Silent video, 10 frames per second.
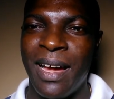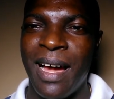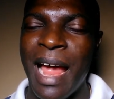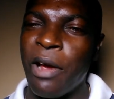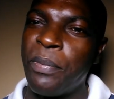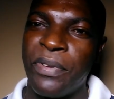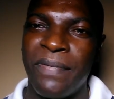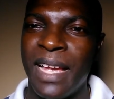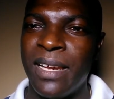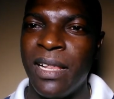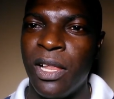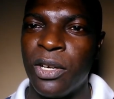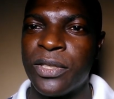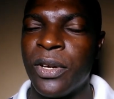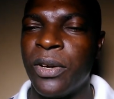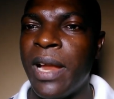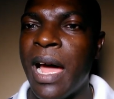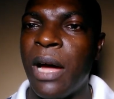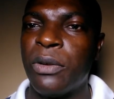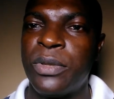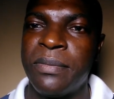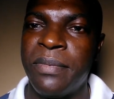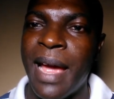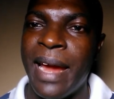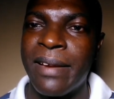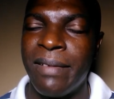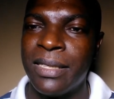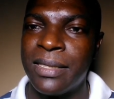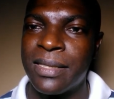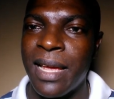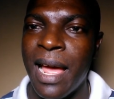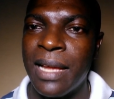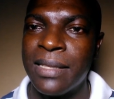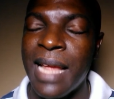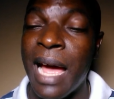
I hope you've learned a lot on how to buy credit cards,